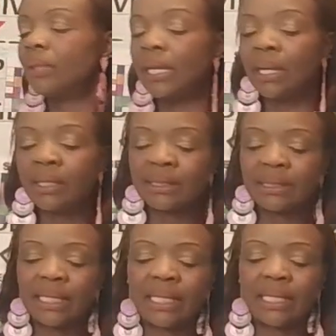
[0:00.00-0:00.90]
Okay.
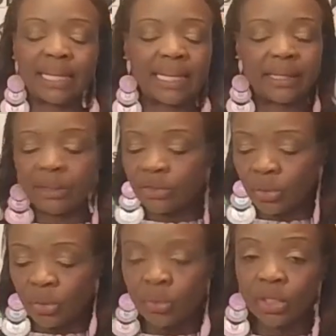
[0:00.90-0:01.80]
Understanding that there's
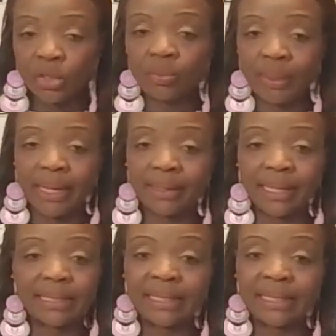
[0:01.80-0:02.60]
only two paths, guys.